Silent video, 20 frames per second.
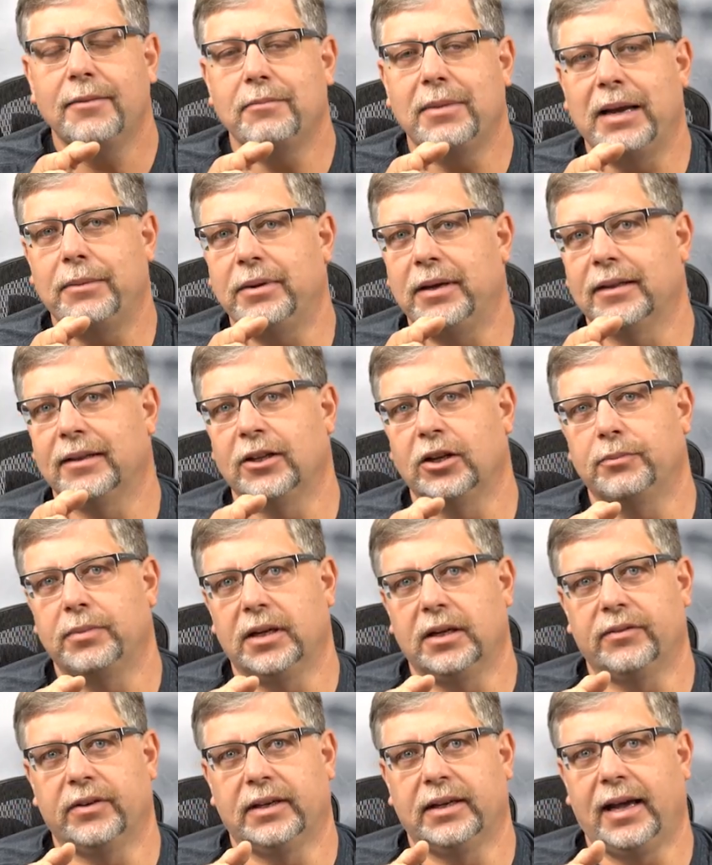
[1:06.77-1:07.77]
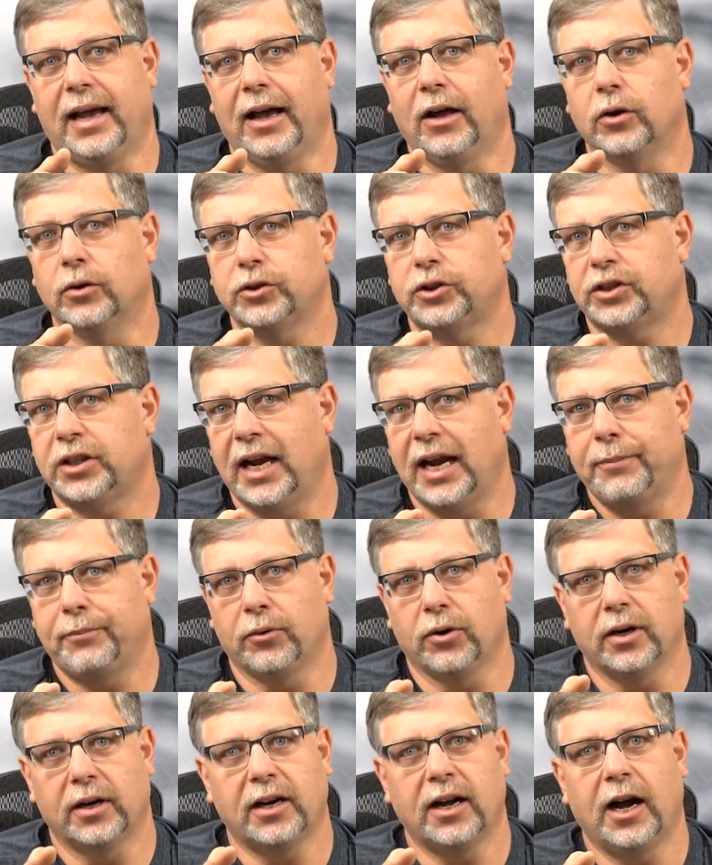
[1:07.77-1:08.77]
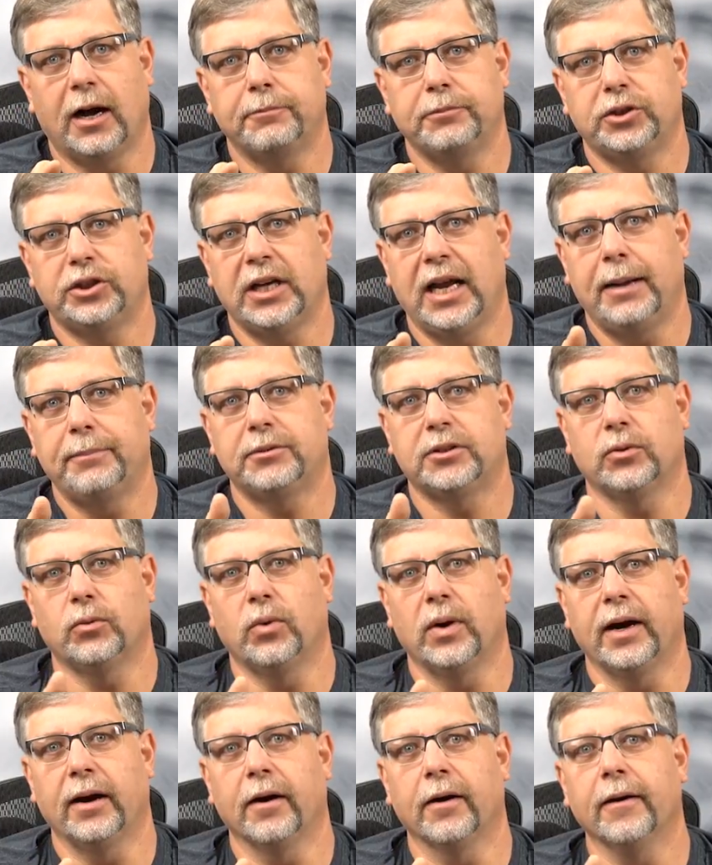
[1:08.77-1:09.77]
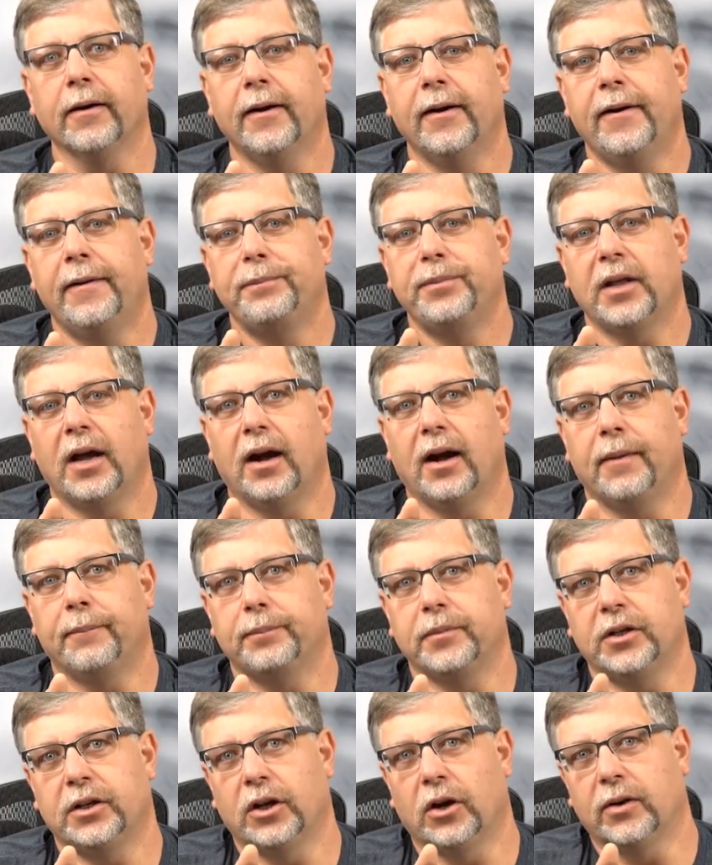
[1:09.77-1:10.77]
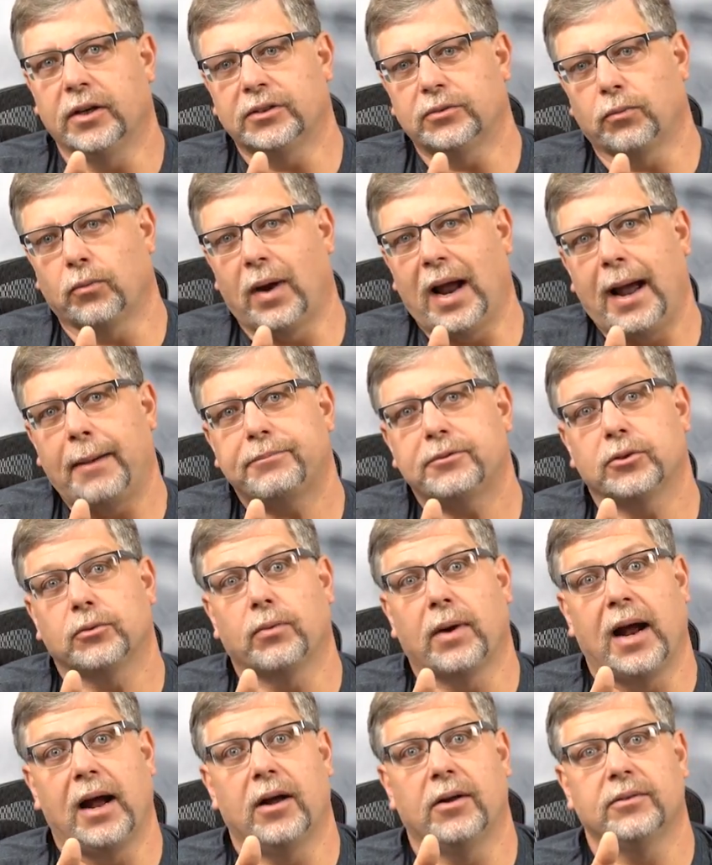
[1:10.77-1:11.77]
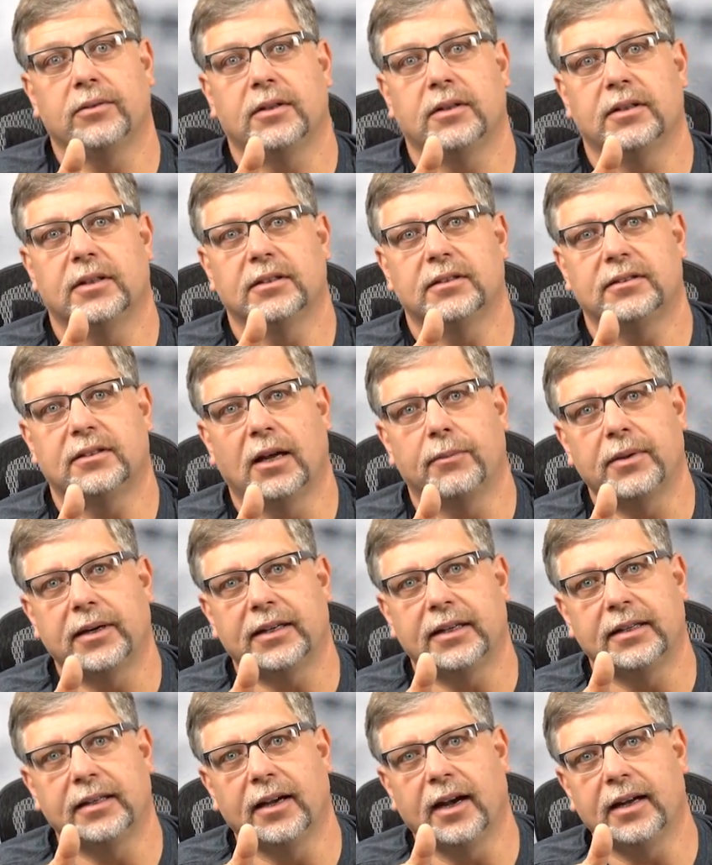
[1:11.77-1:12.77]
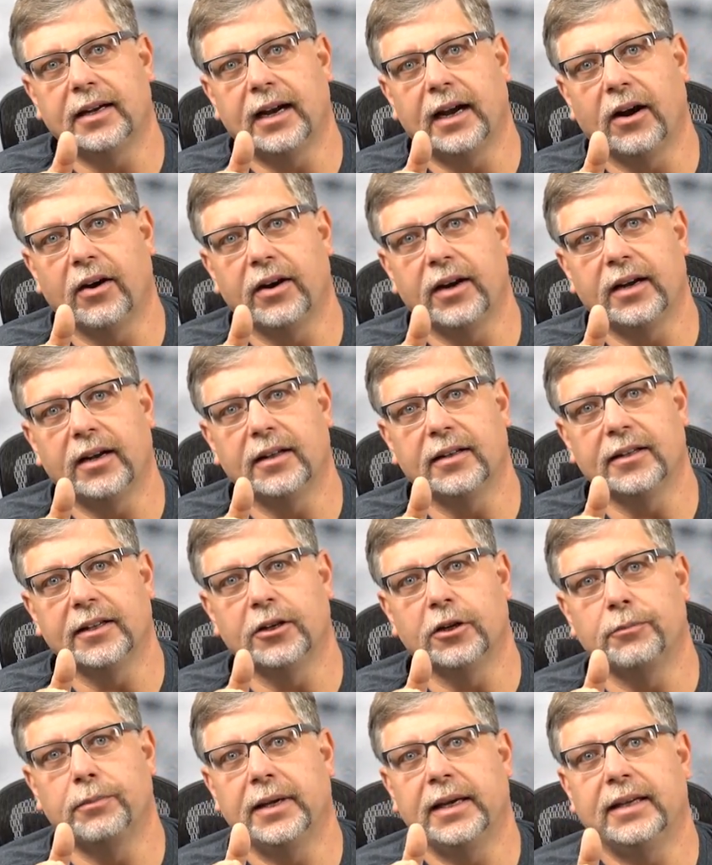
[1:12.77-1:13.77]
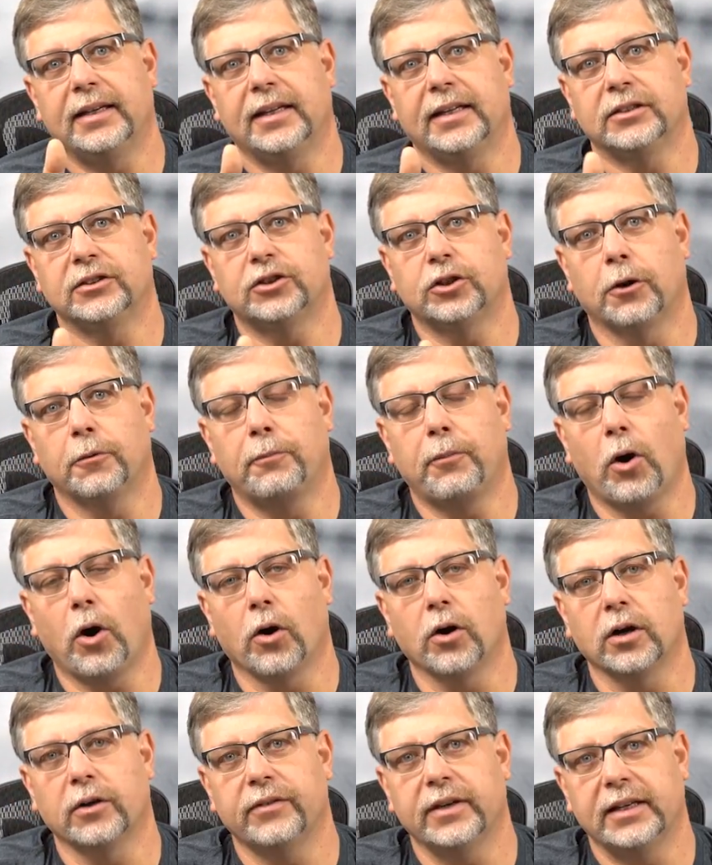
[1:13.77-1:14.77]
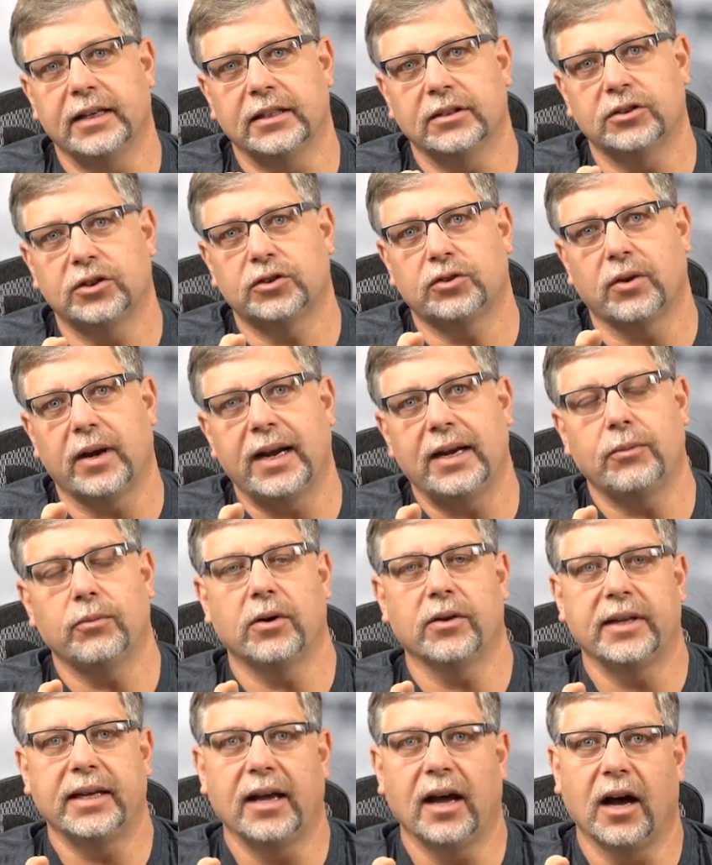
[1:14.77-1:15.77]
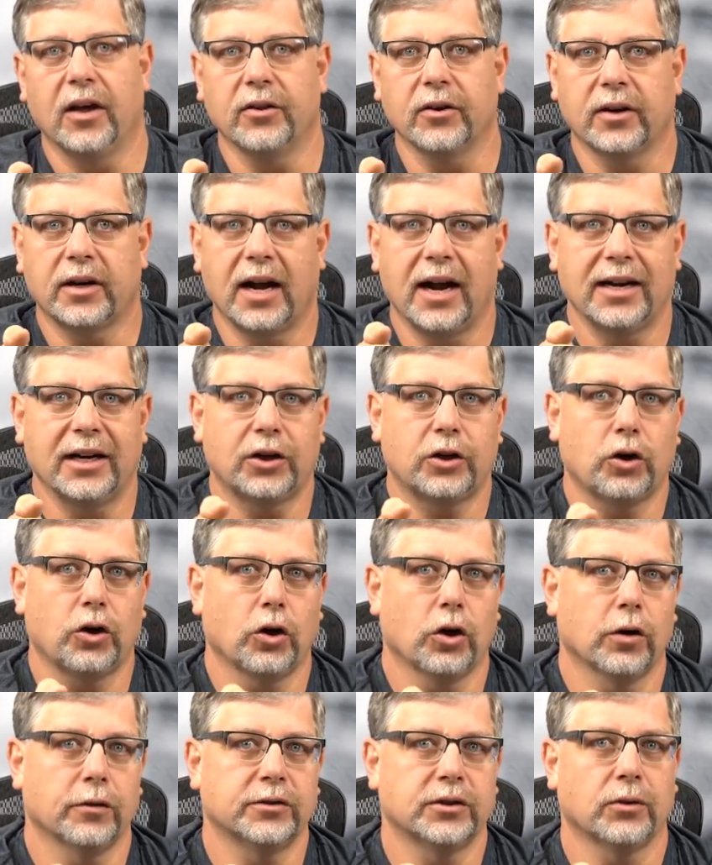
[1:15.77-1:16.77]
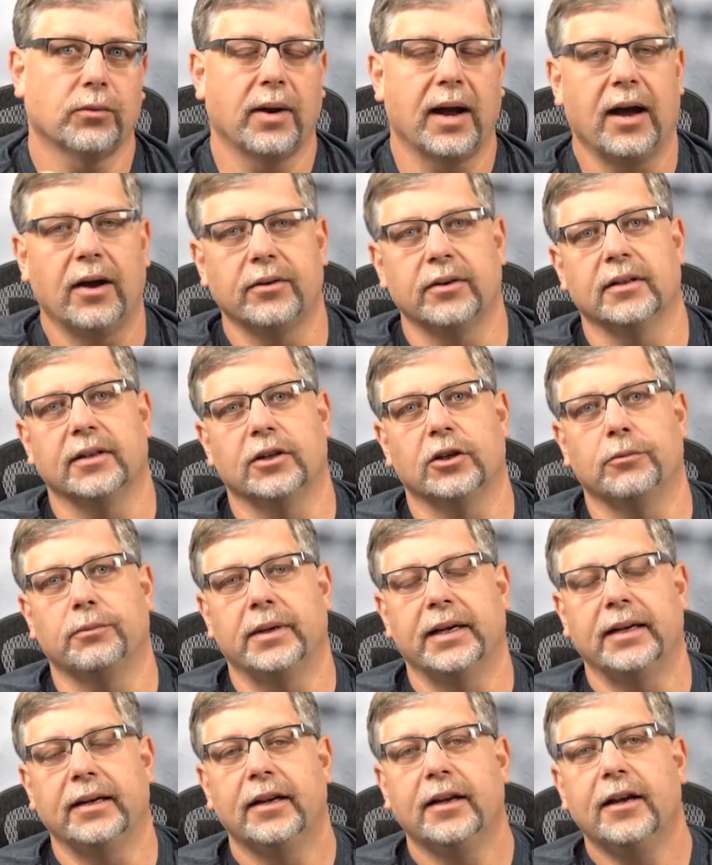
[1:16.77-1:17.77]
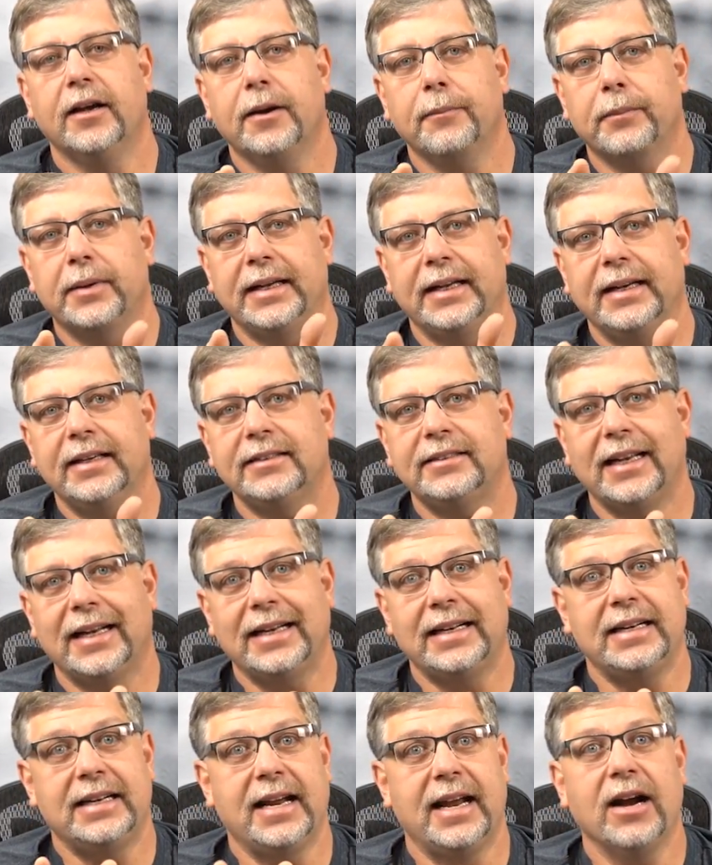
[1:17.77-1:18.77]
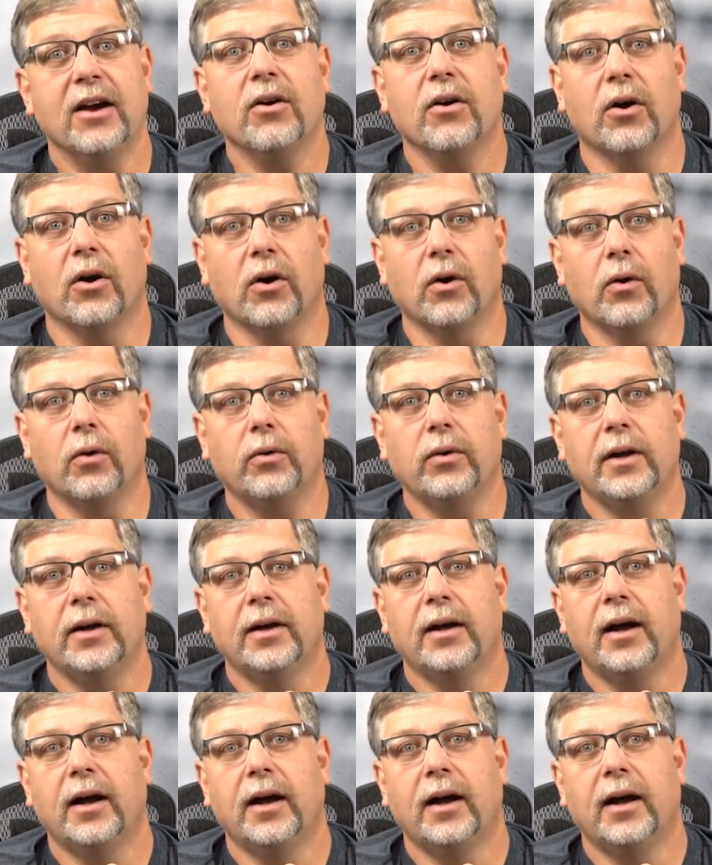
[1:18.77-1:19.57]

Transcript: maybe a little bit of an L shape or a cup shape to where, um, you know, it's wrapped around the stomach and gut area a little bit bit, and so part of it is straight while the other kind of curves around a little bit. But it is a narrow